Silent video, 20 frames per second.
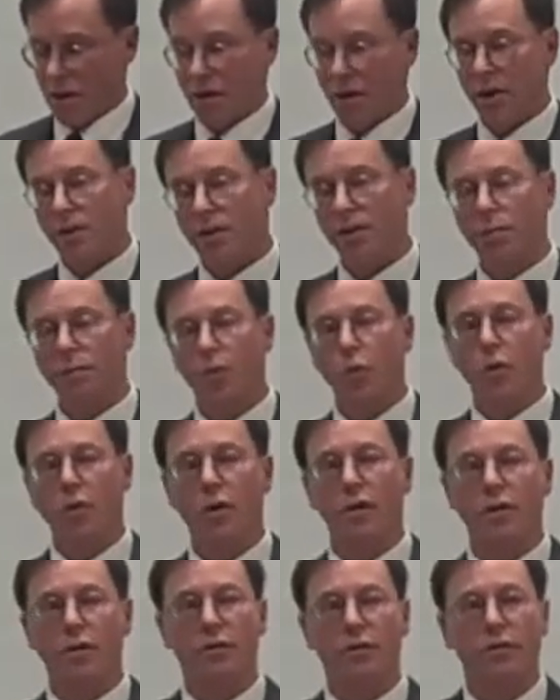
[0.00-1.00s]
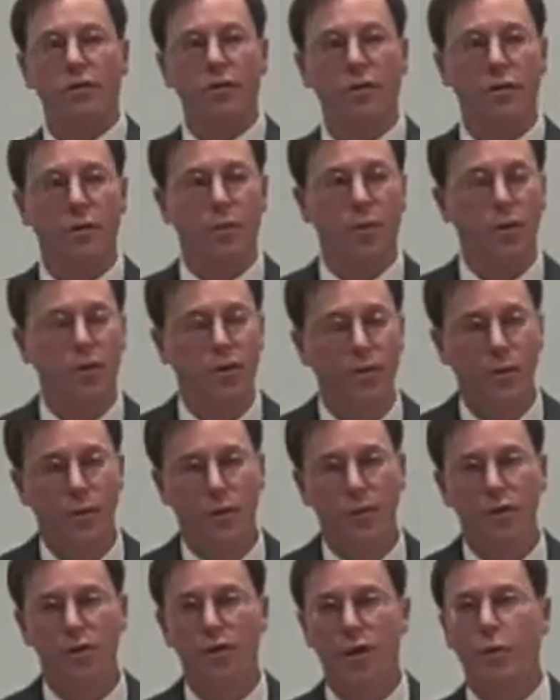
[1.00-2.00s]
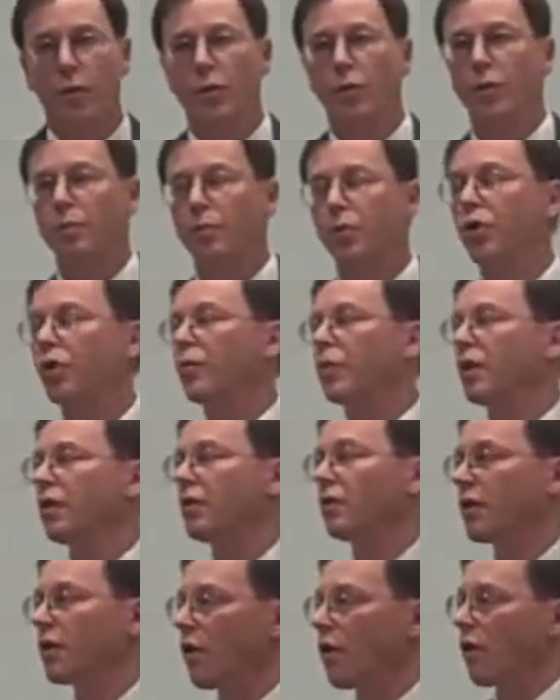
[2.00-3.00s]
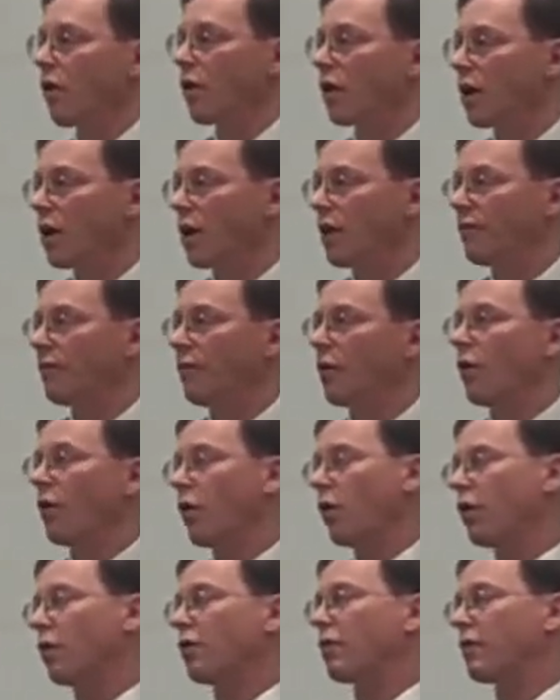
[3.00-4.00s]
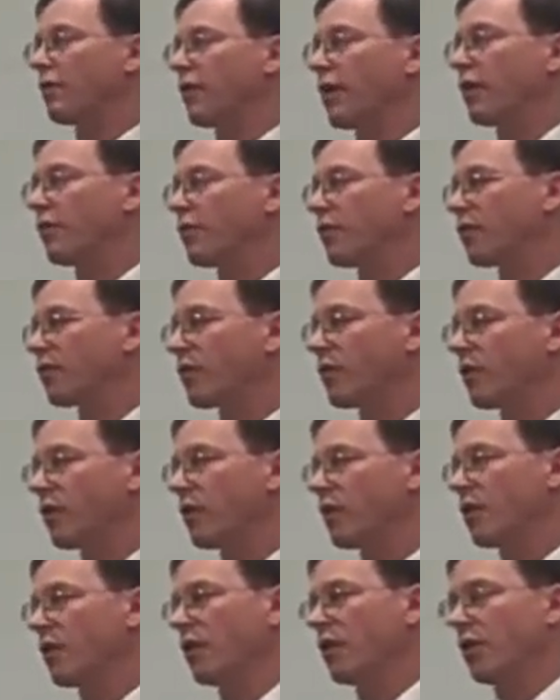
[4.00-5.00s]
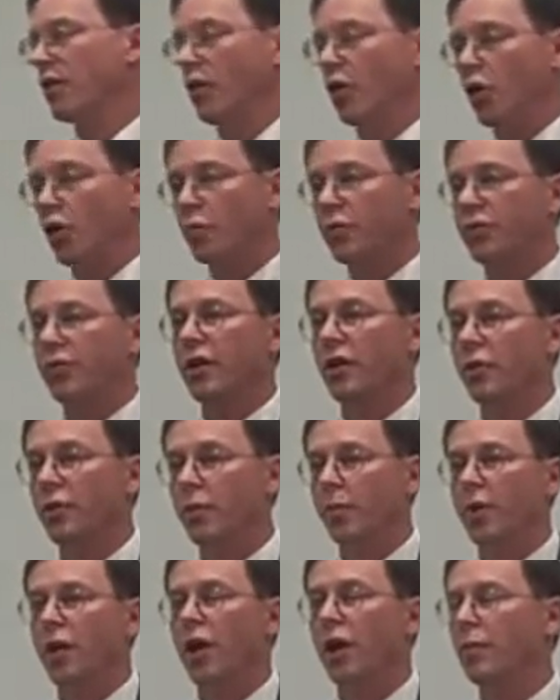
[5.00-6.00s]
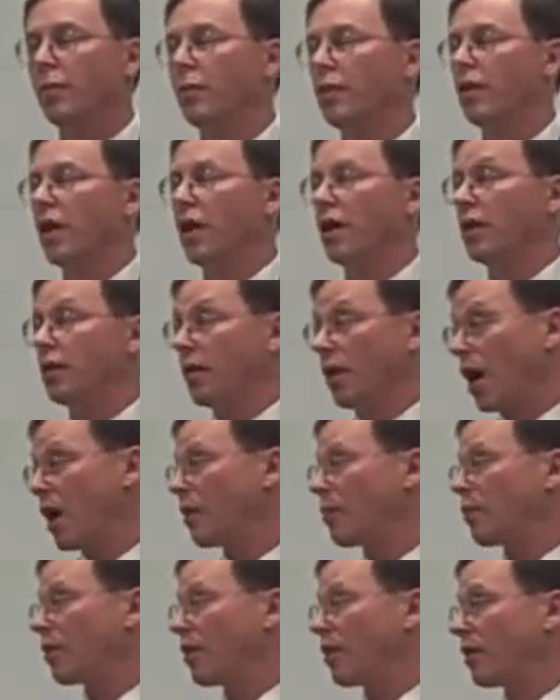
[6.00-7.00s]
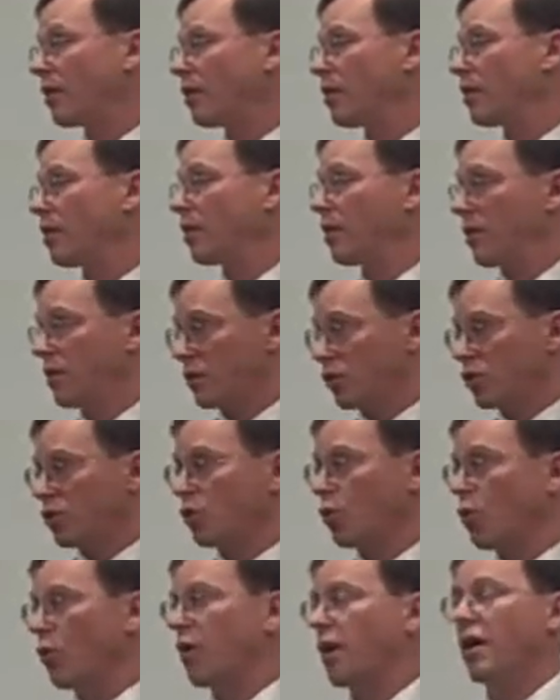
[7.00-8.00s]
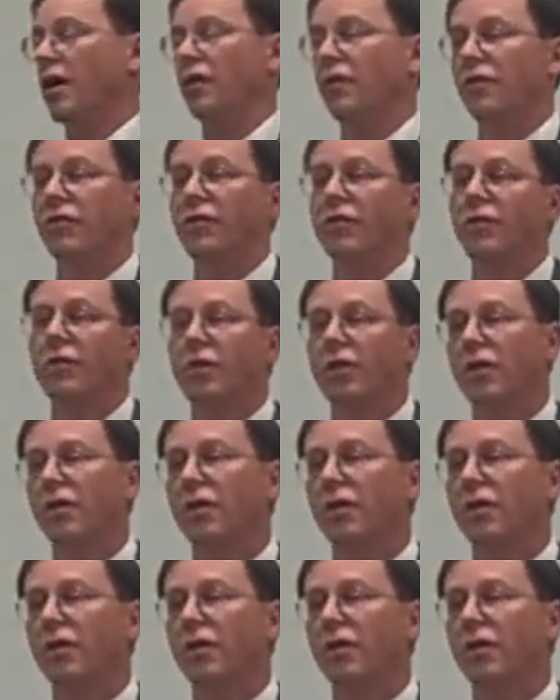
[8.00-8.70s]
the other important principle is that we would permanently archive all our events in the hopes that it would become a library, a storehouse,